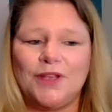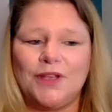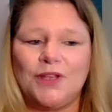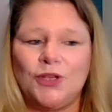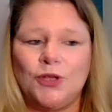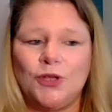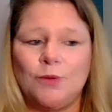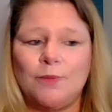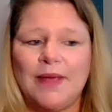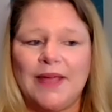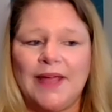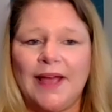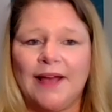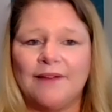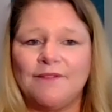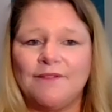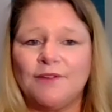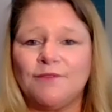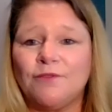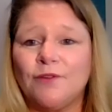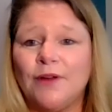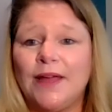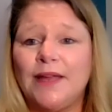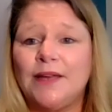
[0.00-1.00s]
you may have
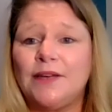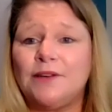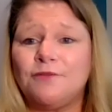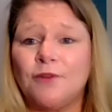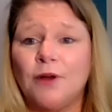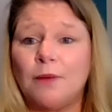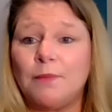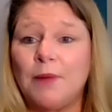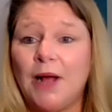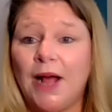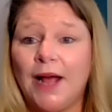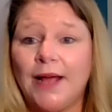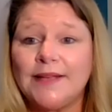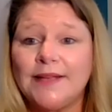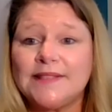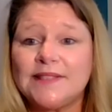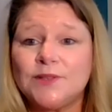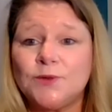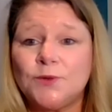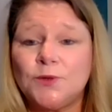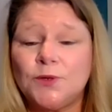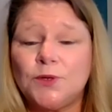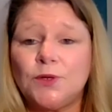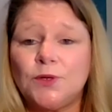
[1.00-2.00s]
a friend from high
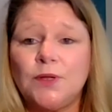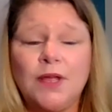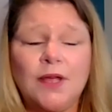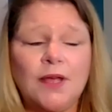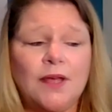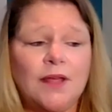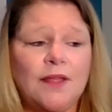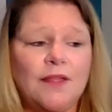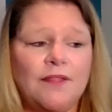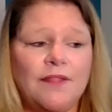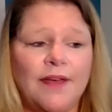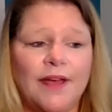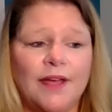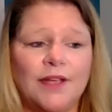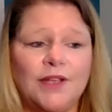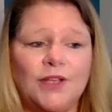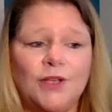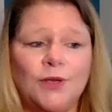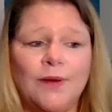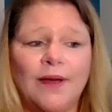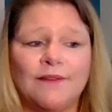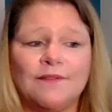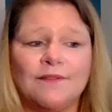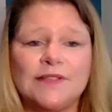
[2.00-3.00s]
school that
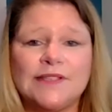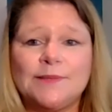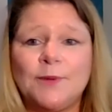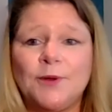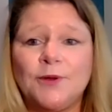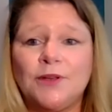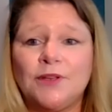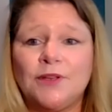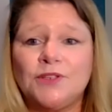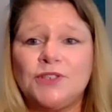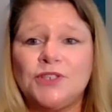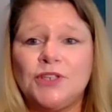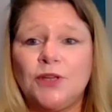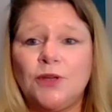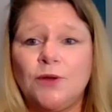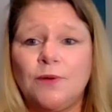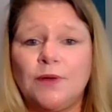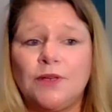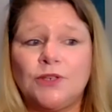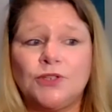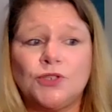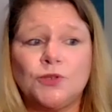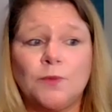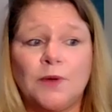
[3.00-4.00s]
you haven't spoken to
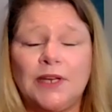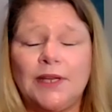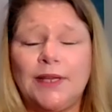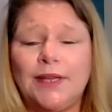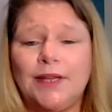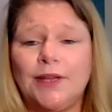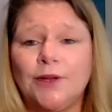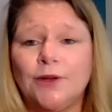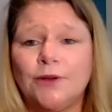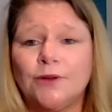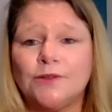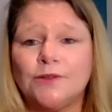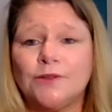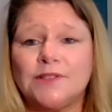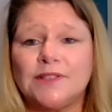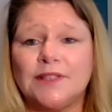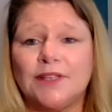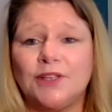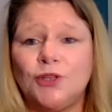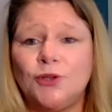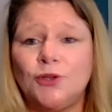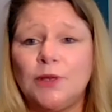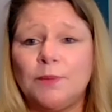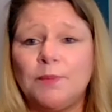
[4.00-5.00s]
in 20 years,
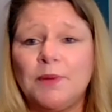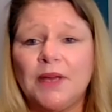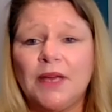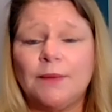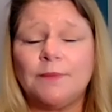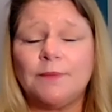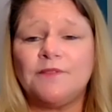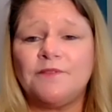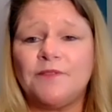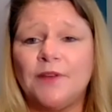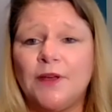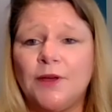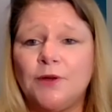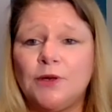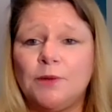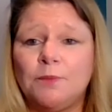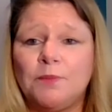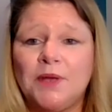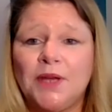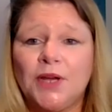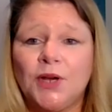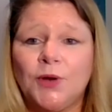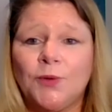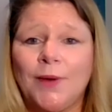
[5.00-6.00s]
and you can pick up the phone and
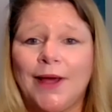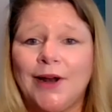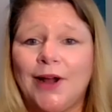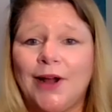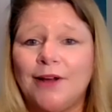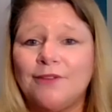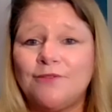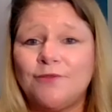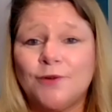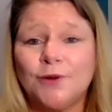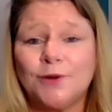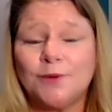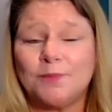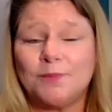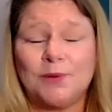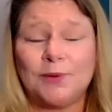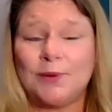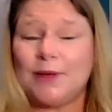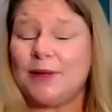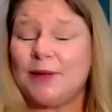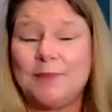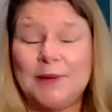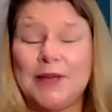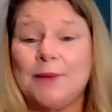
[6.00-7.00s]
pick up
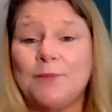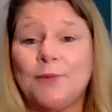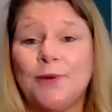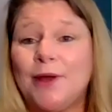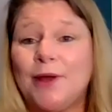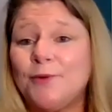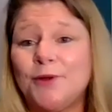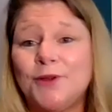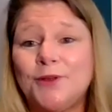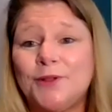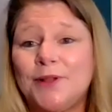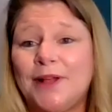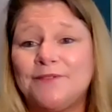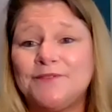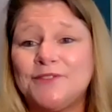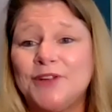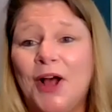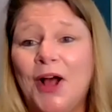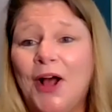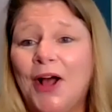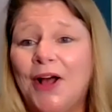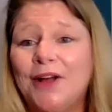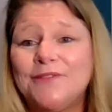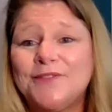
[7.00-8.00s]
right where you left
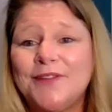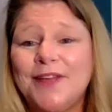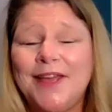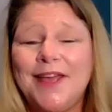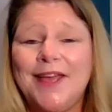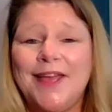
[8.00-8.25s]
off.